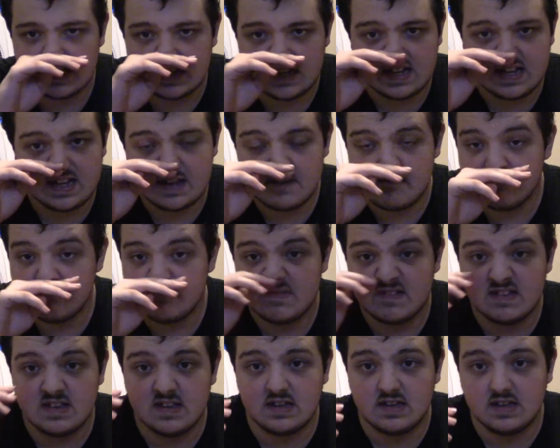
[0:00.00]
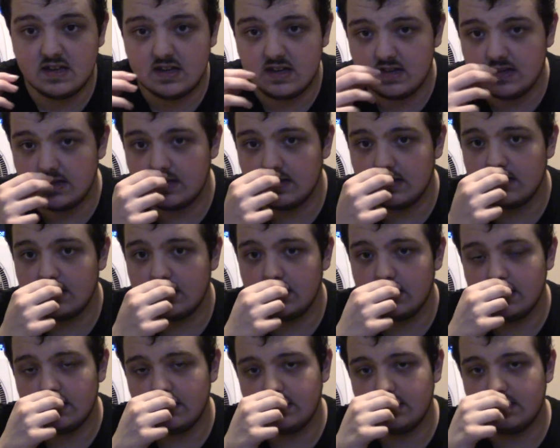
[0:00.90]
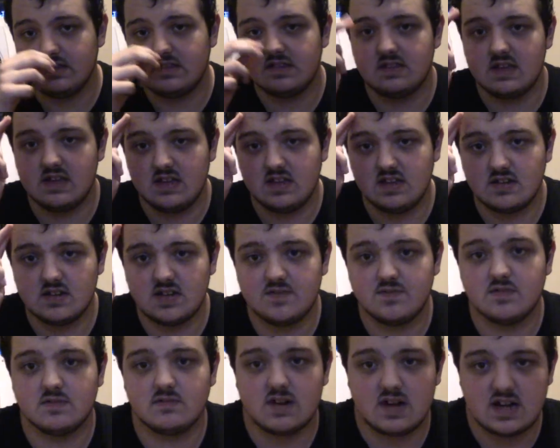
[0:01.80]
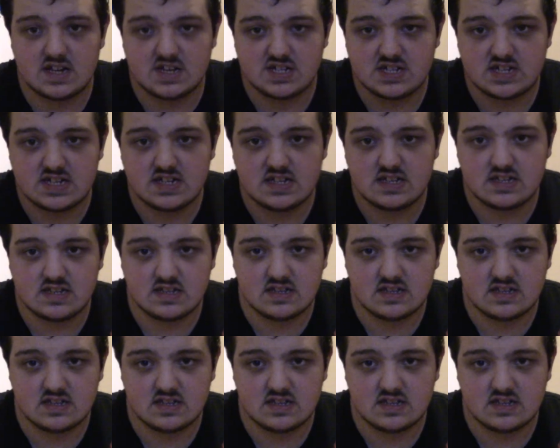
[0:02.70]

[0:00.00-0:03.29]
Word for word: time, thank you all for watching,